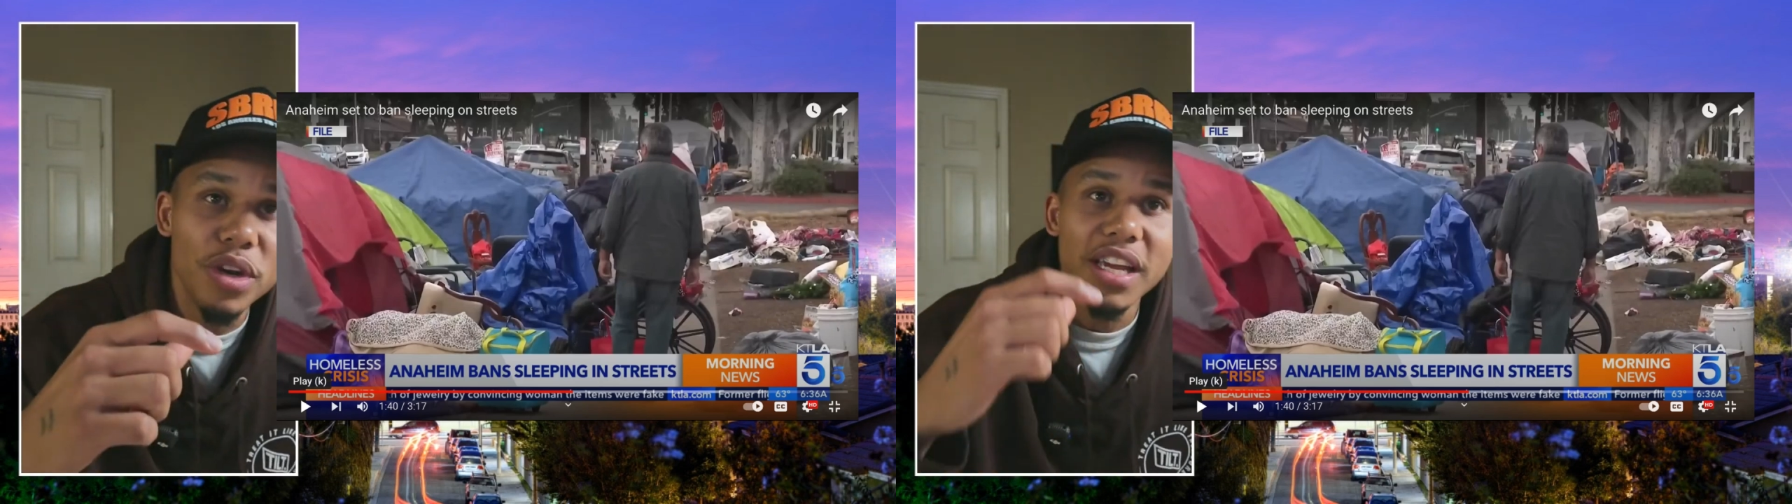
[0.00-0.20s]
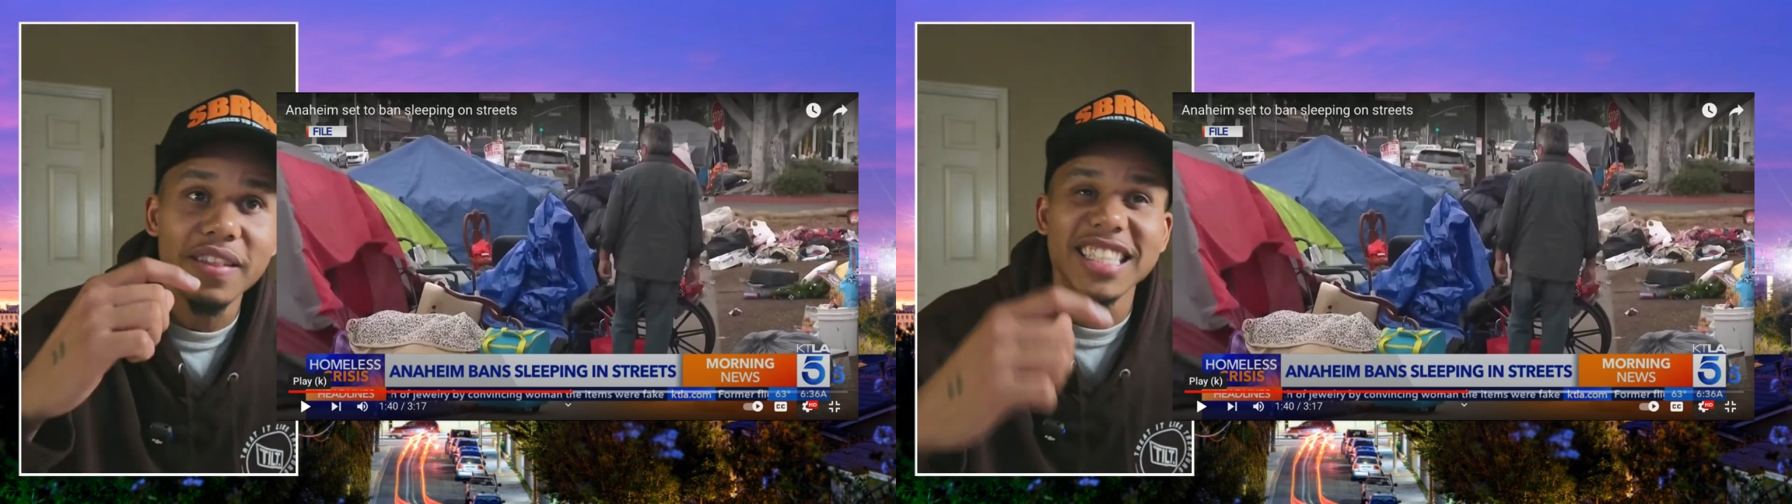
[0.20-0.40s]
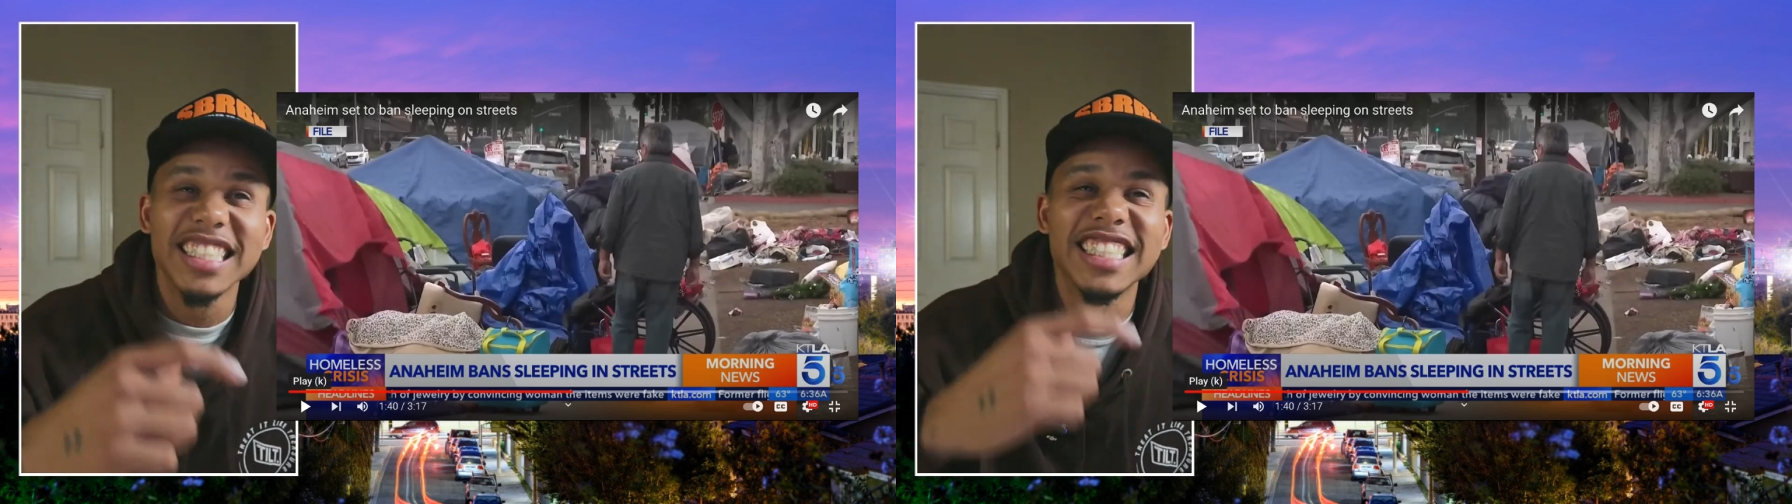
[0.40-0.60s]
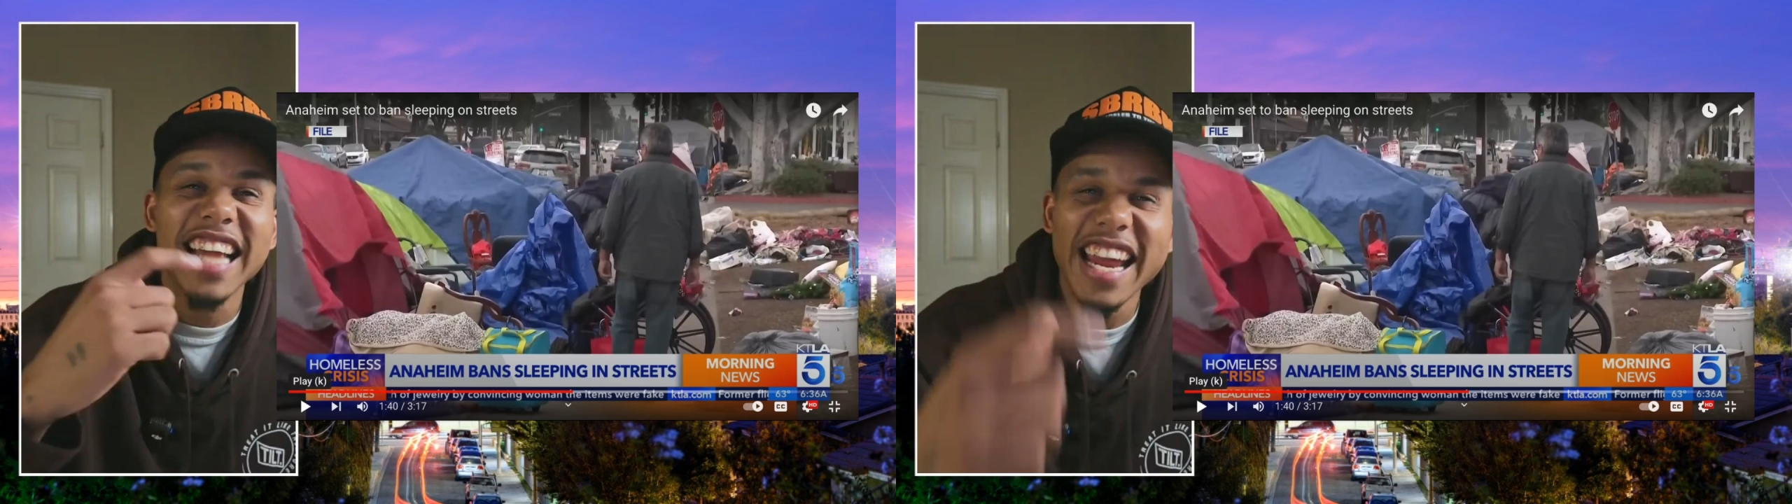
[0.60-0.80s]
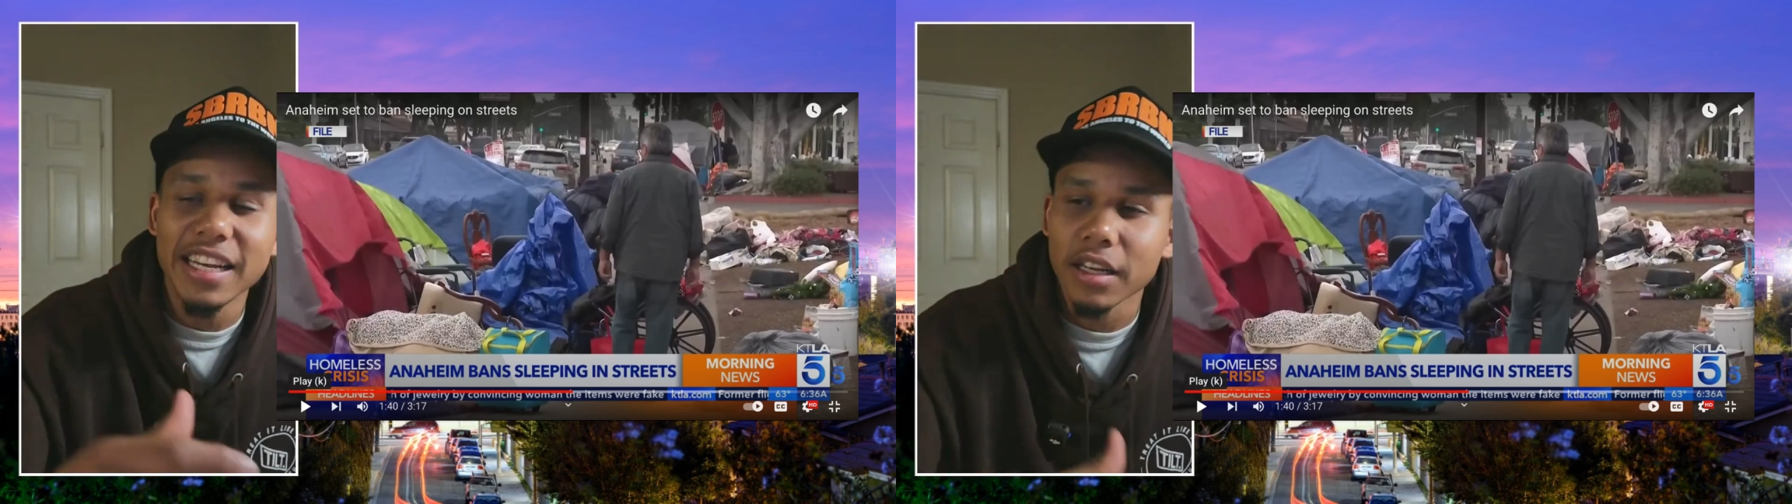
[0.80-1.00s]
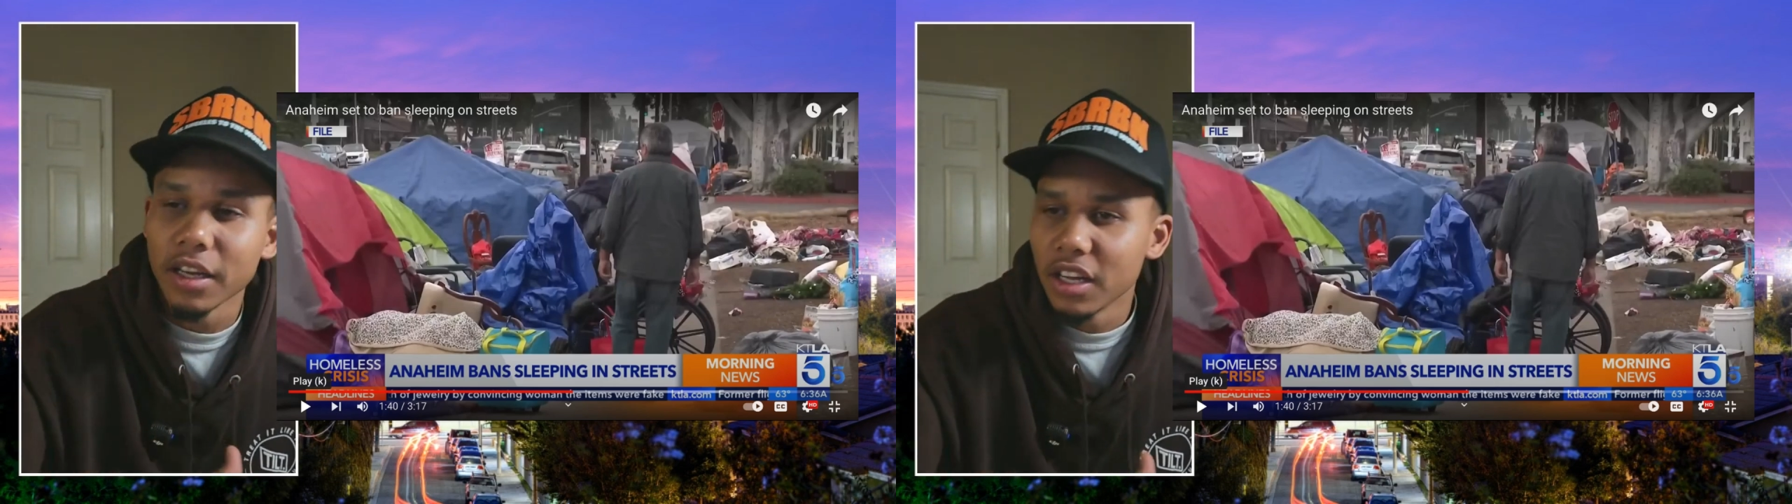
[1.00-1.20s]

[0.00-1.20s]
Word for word: need the state,